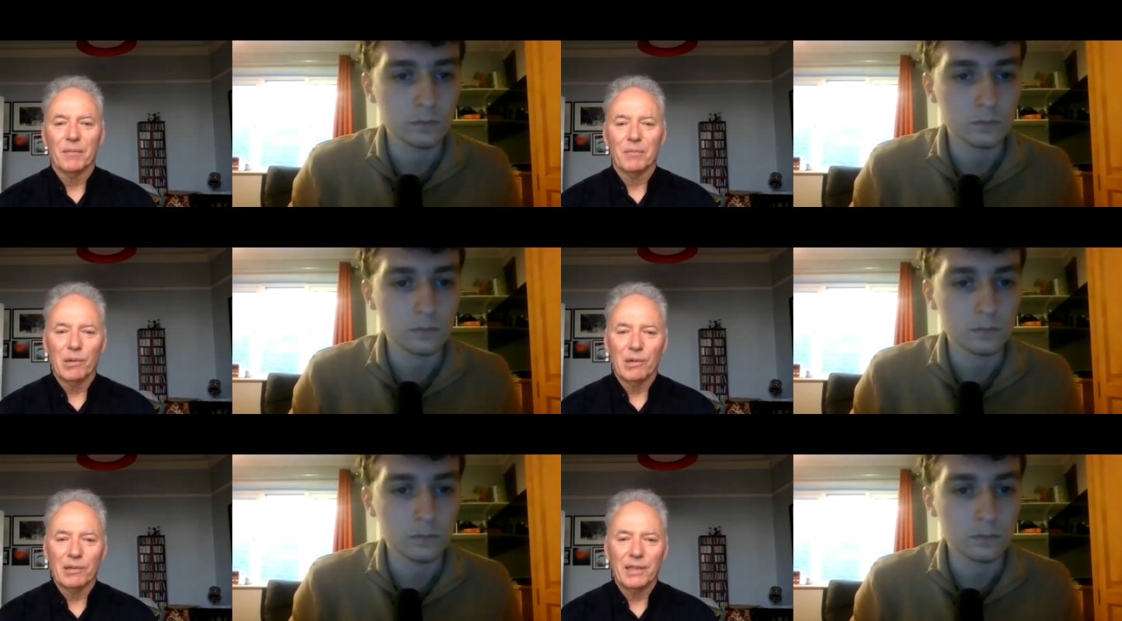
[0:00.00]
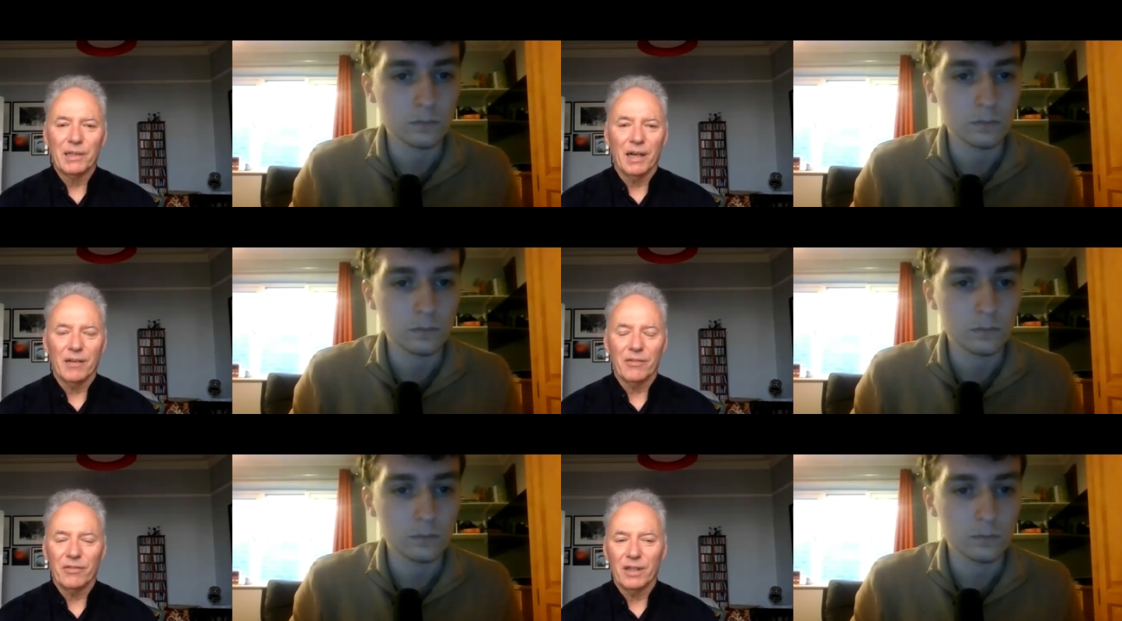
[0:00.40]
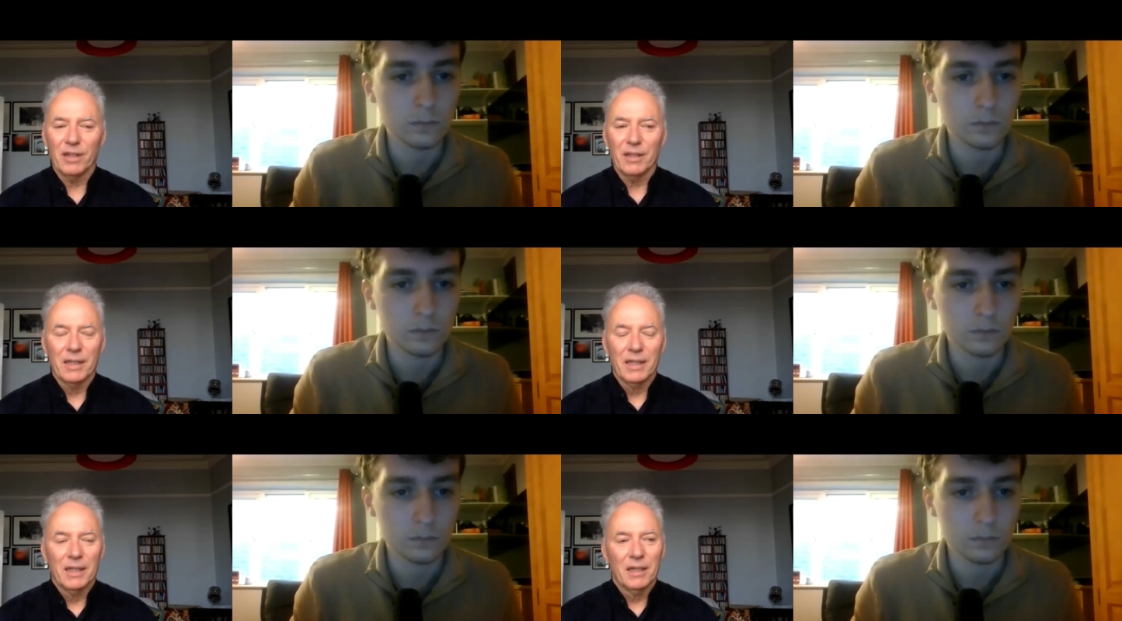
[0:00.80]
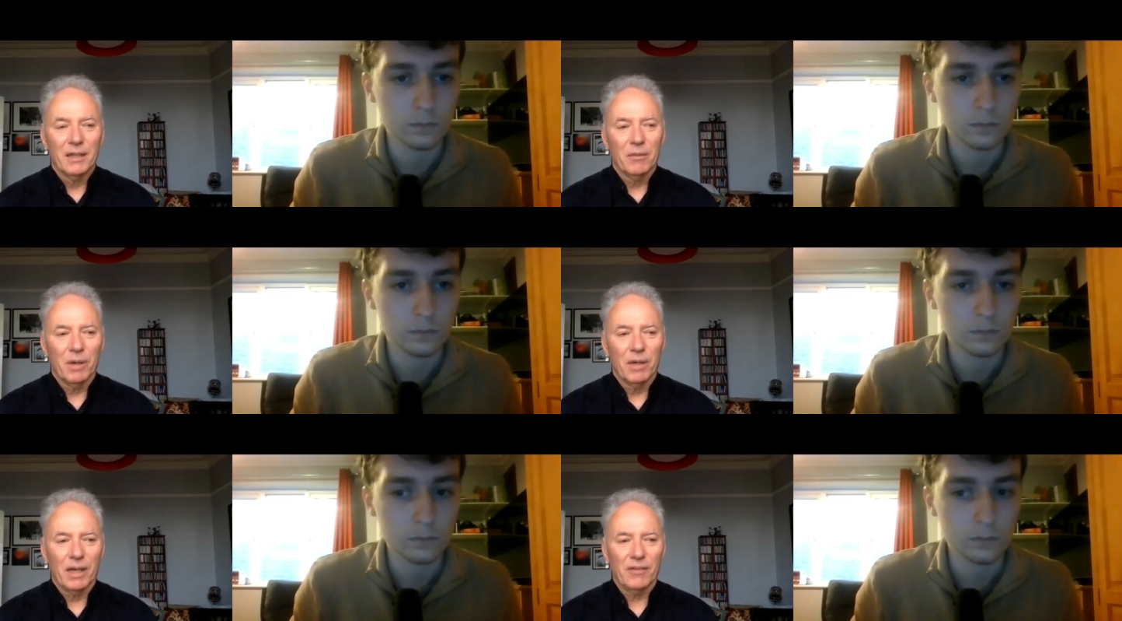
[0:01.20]
Speaker 1: broadcast that
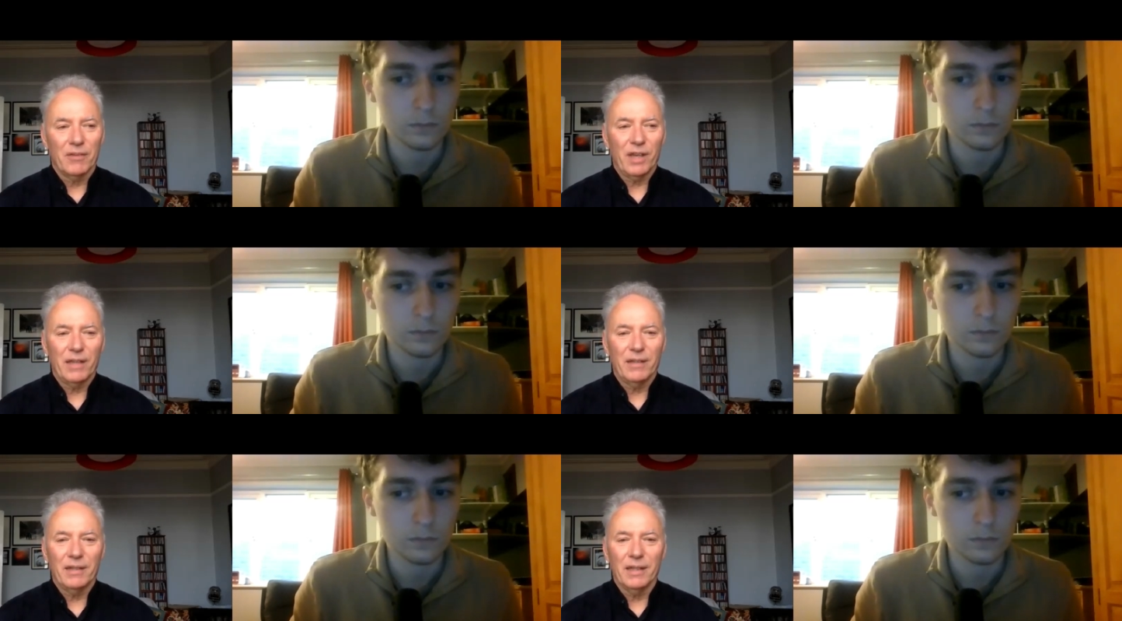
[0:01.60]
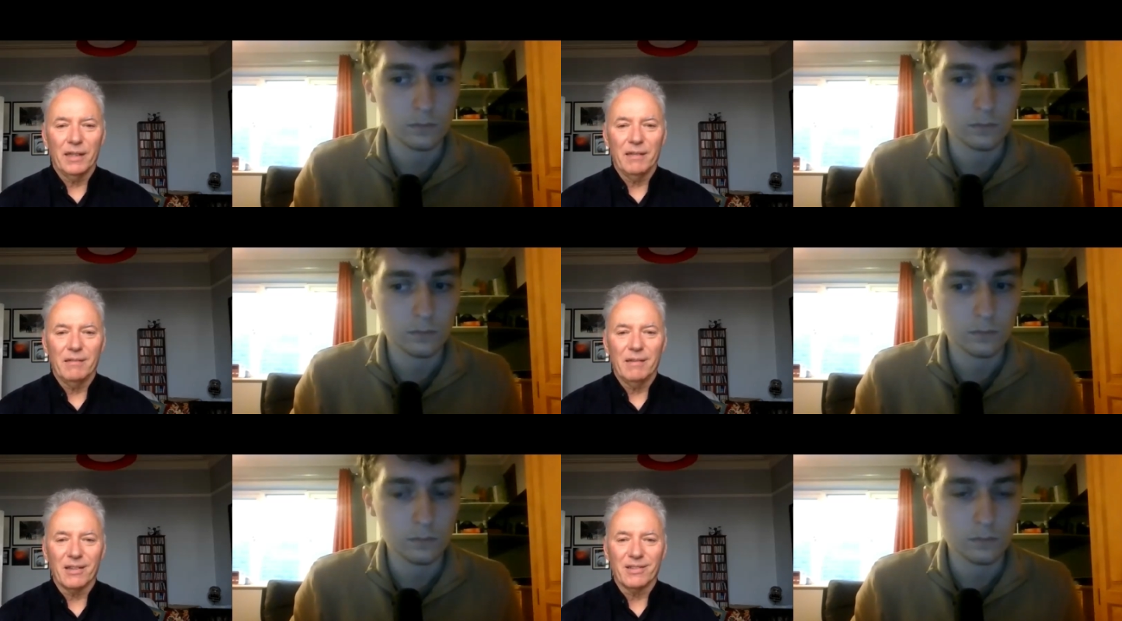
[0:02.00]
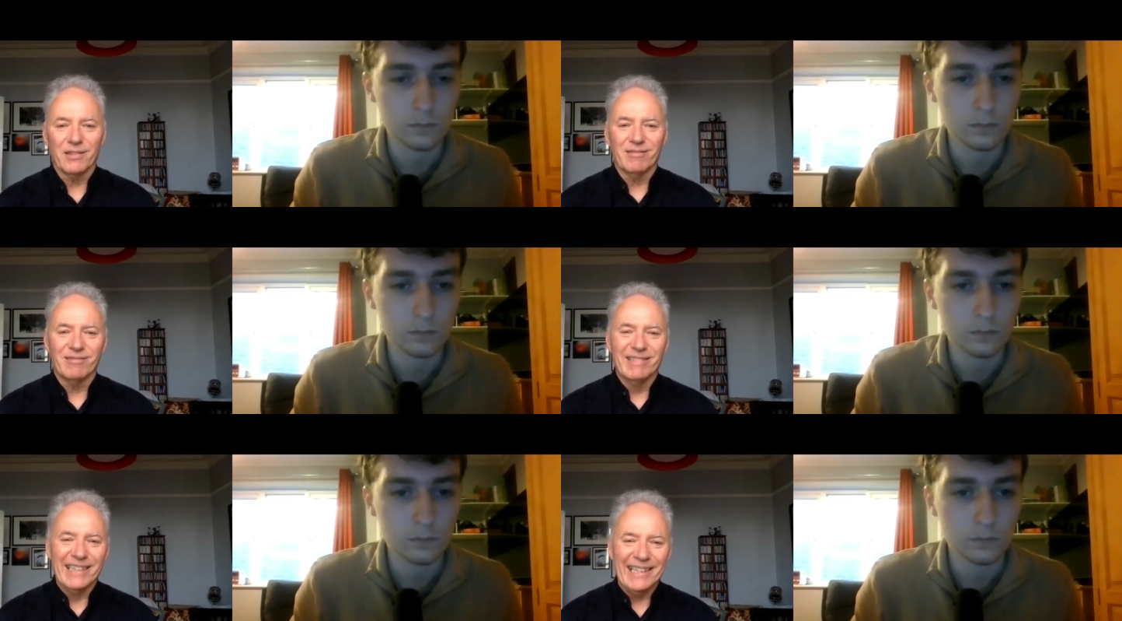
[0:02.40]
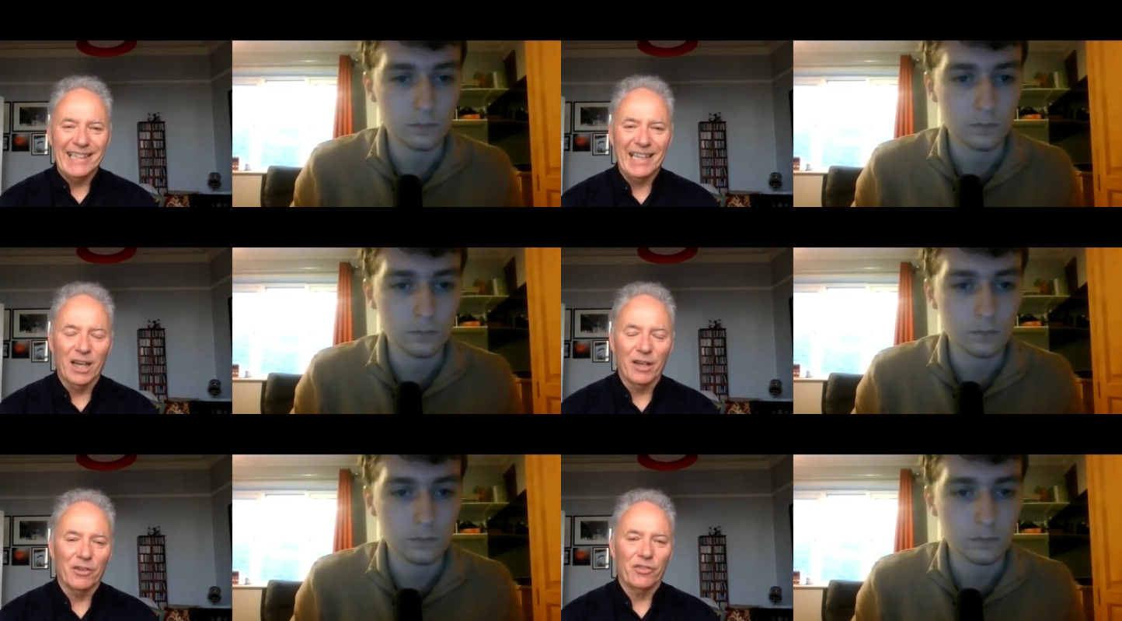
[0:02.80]
when I said that he doesn't
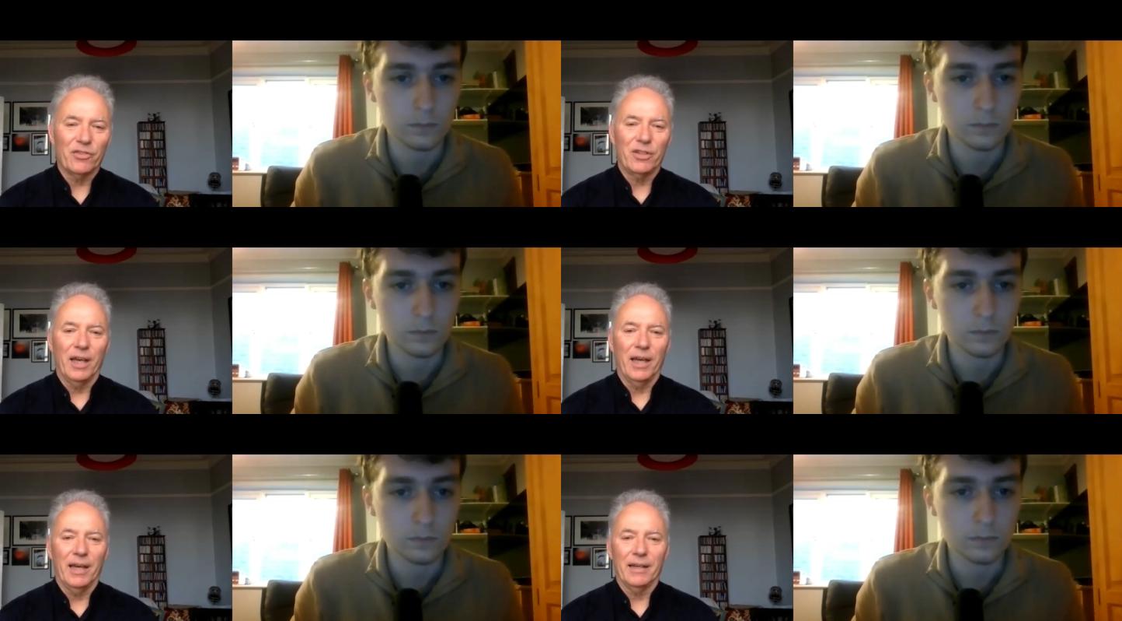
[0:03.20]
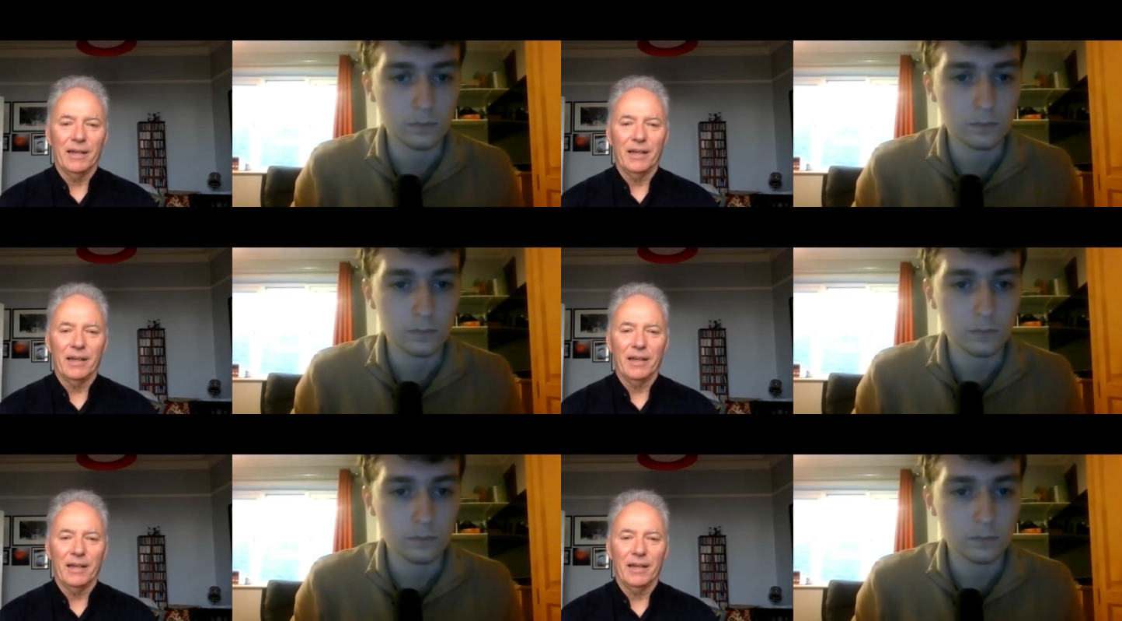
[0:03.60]
really understand,